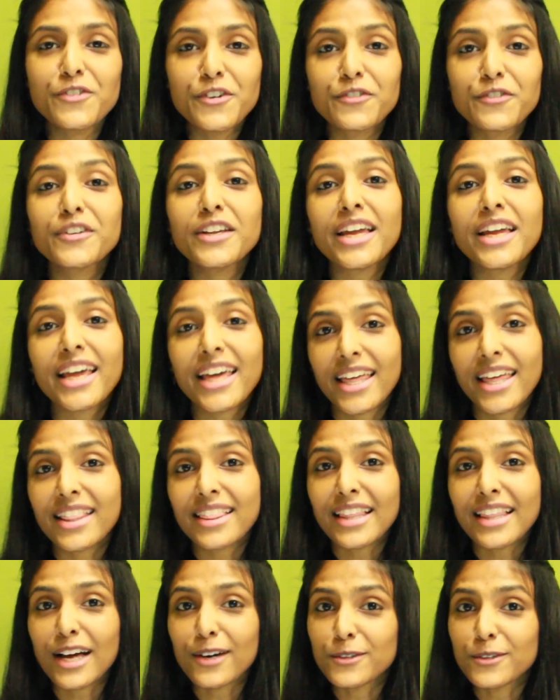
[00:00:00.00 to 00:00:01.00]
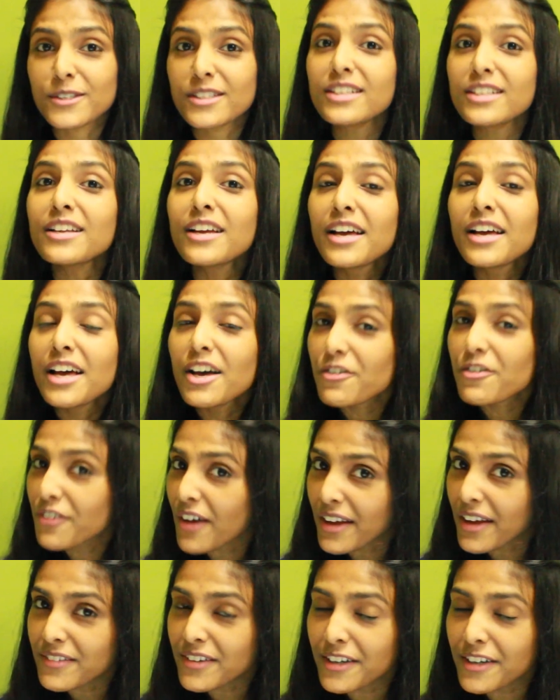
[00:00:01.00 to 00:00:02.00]

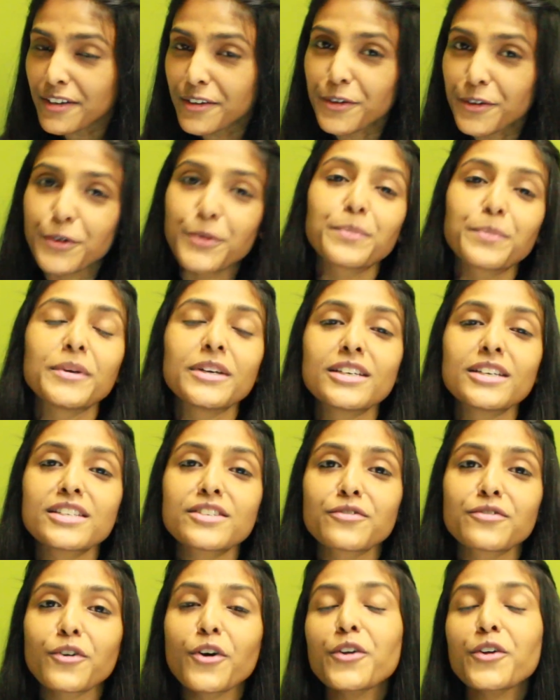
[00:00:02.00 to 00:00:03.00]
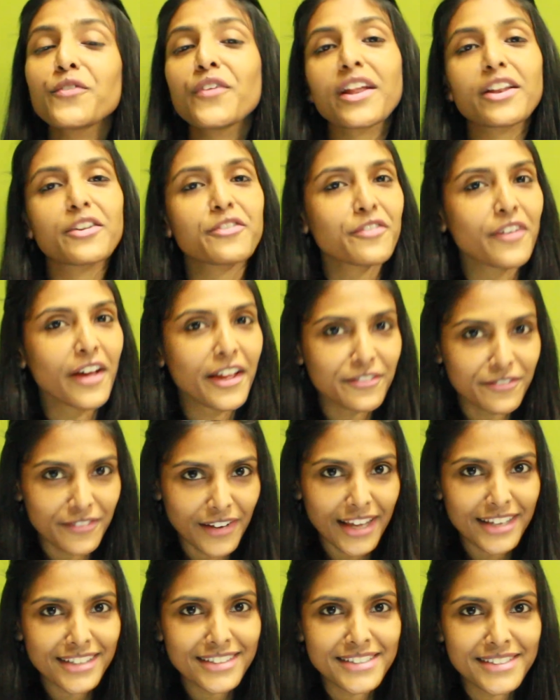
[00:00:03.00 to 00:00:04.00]
58,500 rupees for 25
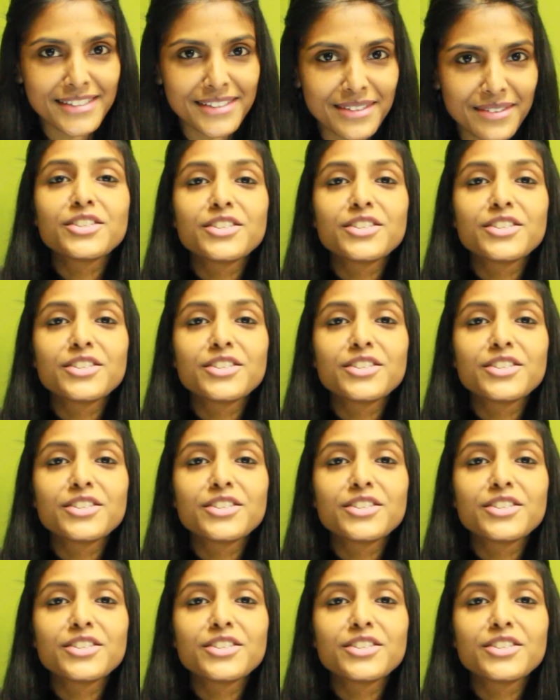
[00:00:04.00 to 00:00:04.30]
nights.